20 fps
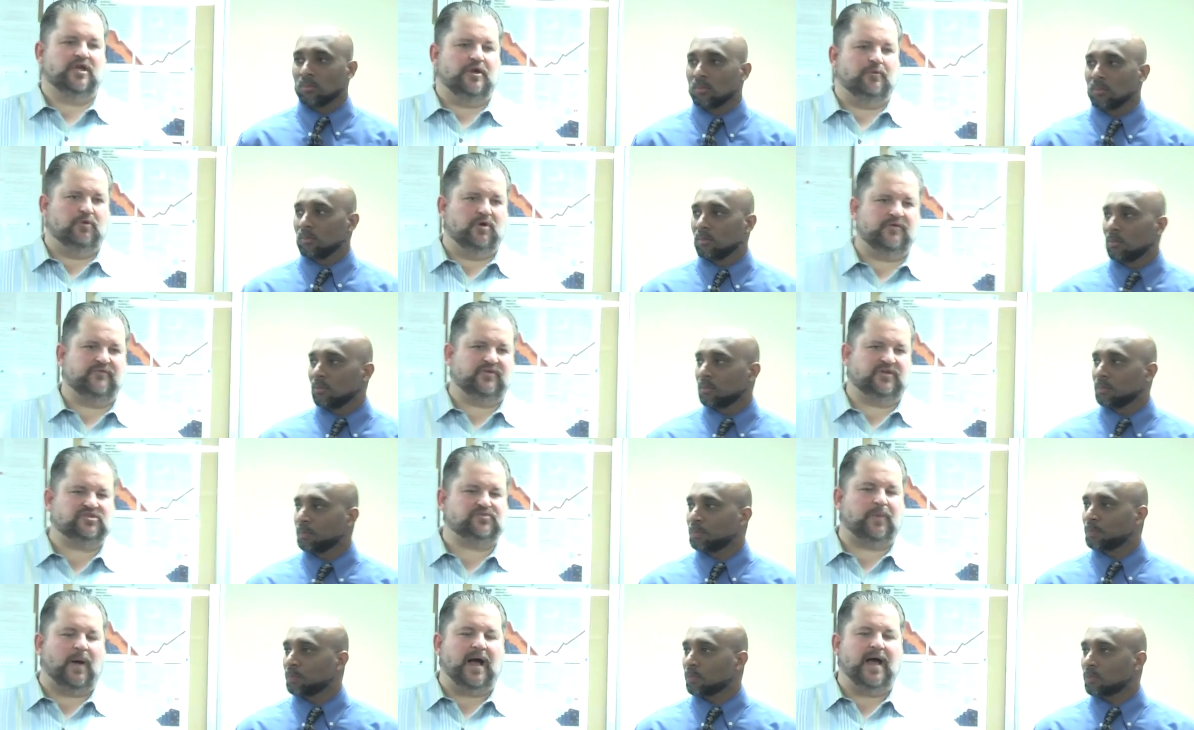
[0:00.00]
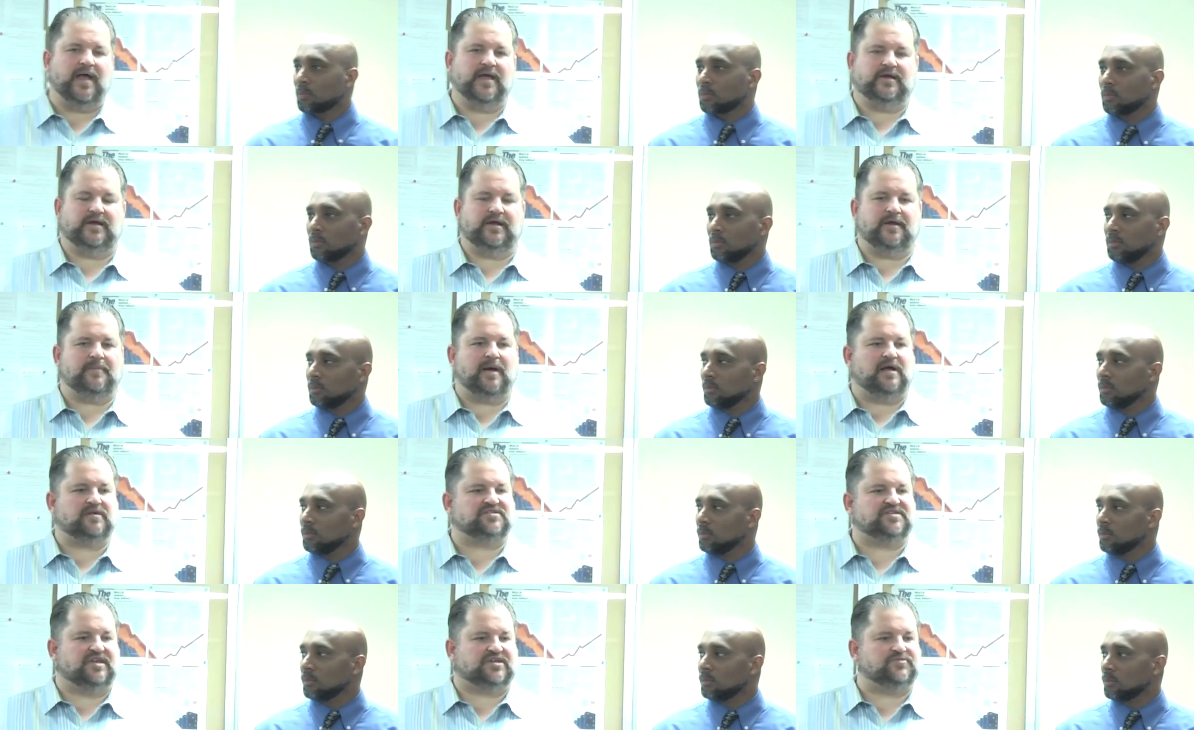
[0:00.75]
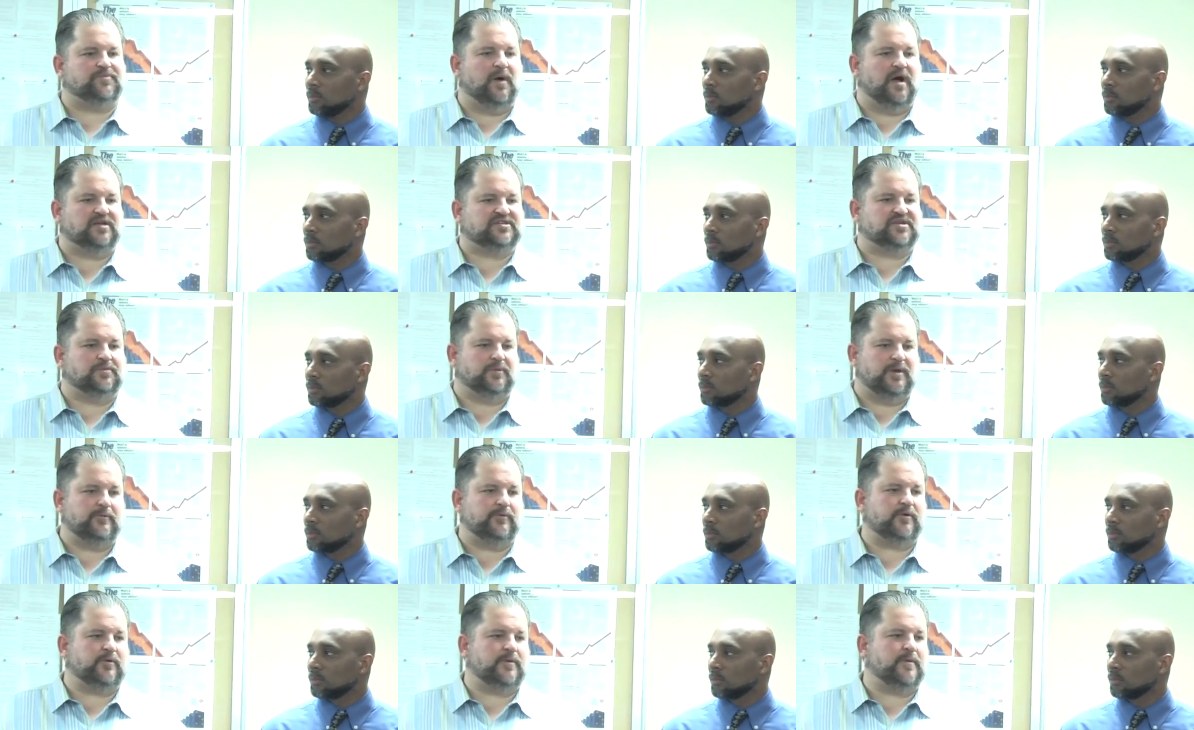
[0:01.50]
Speaker 1: it would have expired in about six months, and
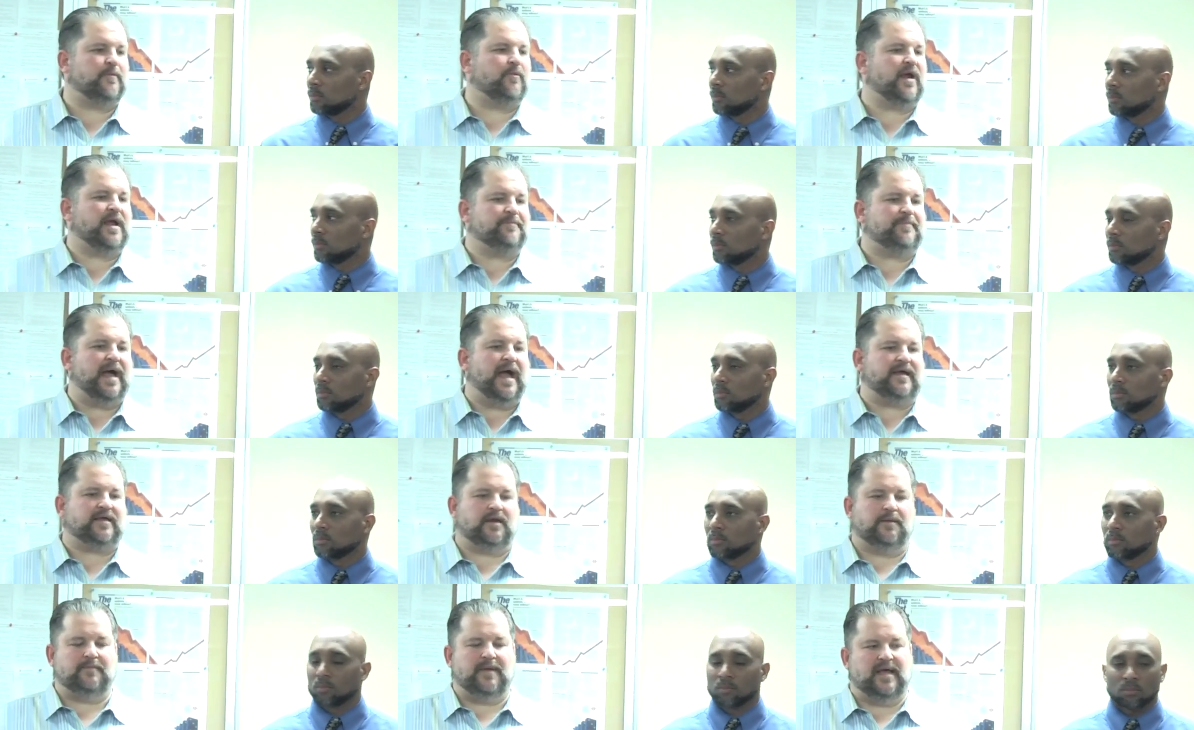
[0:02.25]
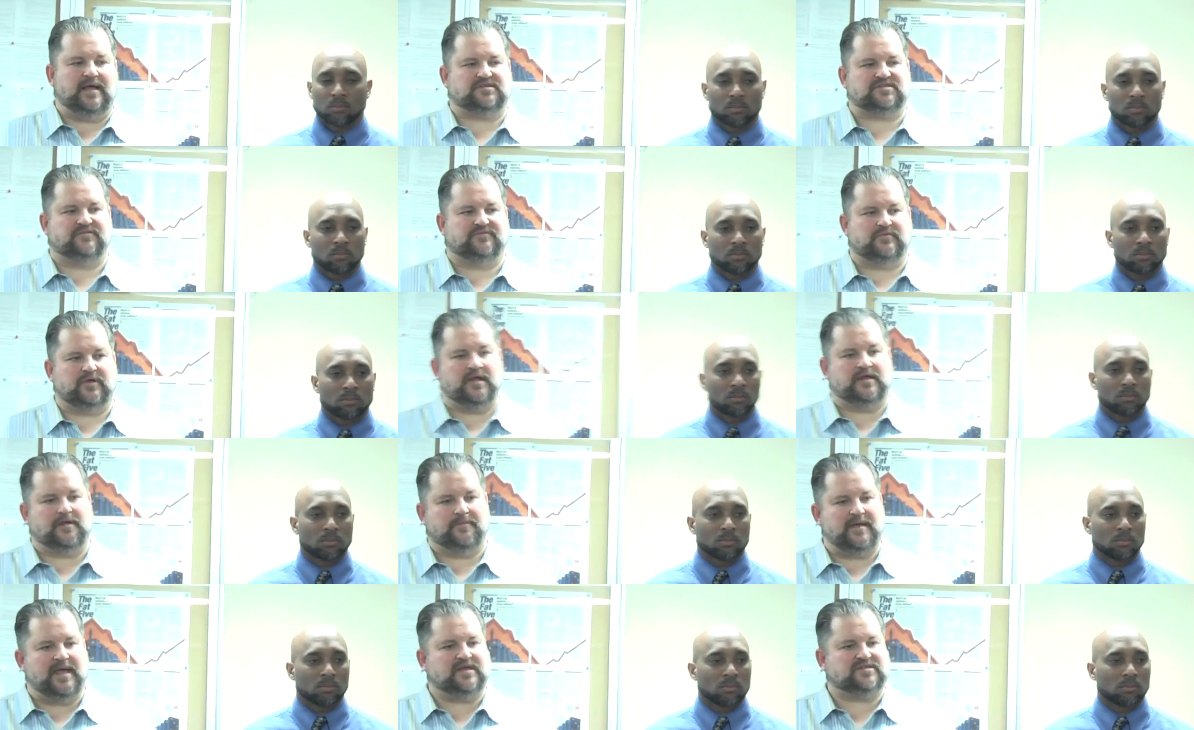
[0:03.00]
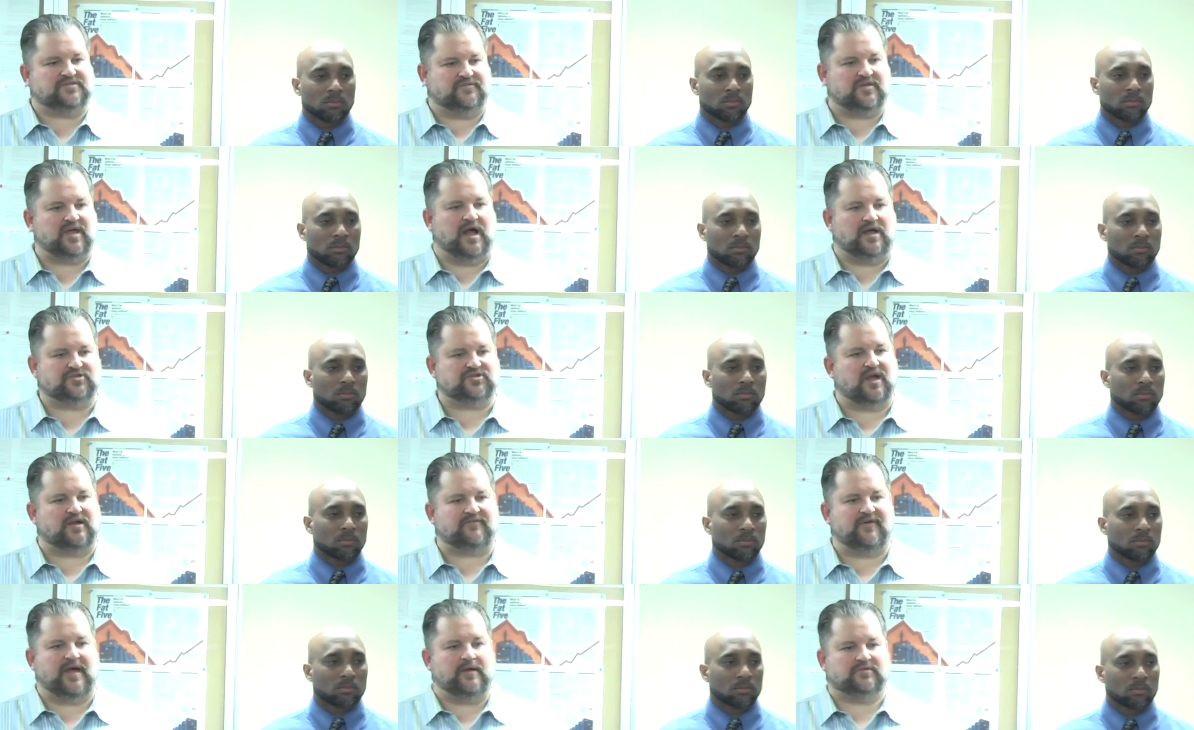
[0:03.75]
we would have been right back in a massive in a massive
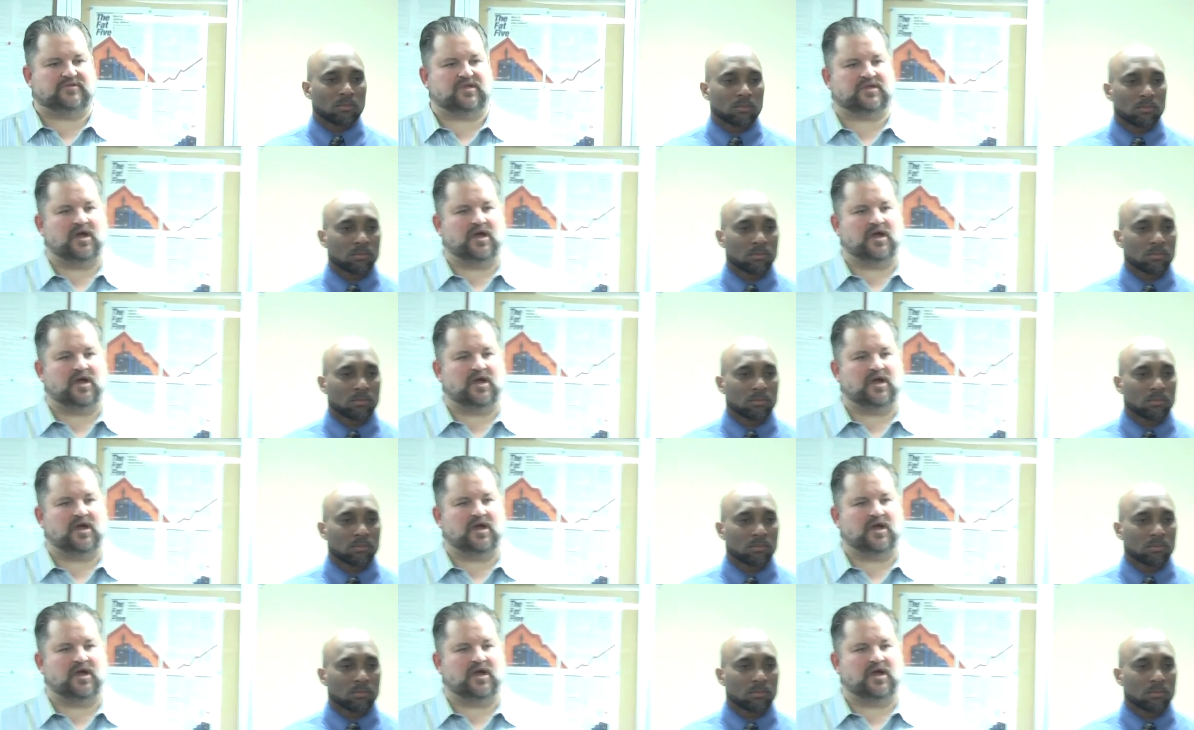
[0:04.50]
contract fight with